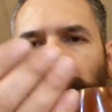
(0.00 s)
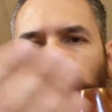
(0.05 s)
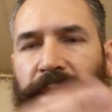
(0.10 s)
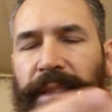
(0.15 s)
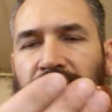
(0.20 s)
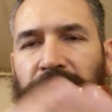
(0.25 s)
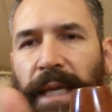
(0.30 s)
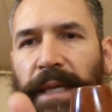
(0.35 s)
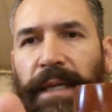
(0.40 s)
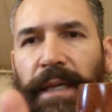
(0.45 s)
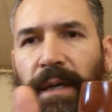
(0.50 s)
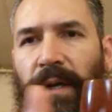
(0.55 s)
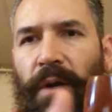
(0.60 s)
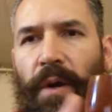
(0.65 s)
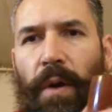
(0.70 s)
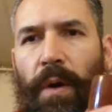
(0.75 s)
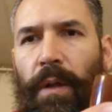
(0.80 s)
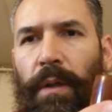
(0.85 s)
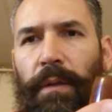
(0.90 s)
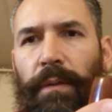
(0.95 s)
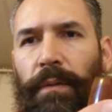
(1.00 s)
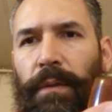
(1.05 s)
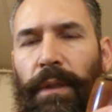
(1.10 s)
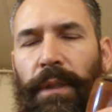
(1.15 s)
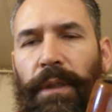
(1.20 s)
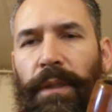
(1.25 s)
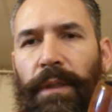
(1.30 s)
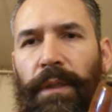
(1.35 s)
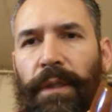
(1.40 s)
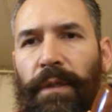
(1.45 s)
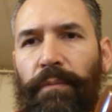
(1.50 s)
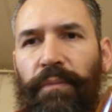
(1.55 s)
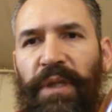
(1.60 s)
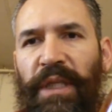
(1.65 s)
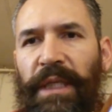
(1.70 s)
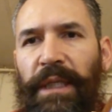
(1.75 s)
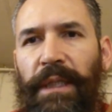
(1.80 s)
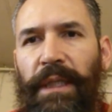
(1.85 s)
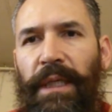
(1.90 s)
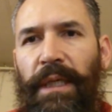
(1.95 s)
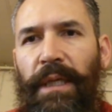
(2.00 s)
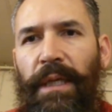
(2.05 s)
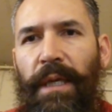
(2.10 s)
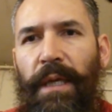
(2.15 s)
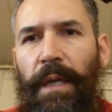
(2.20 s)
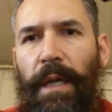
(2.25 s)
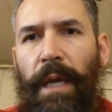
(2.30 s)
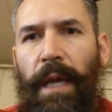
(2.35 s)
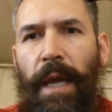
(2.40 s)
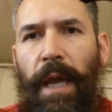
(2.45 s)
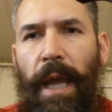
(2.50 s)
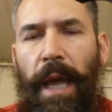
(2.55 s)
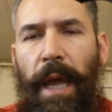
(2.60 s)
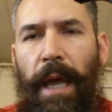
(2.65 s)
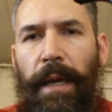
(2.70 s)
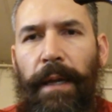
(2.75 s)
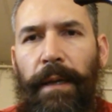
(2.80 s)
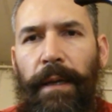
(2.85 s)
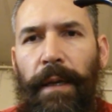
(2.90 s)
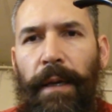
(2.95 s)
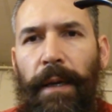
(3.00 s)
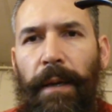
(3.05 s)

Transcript: sanded it all completely. And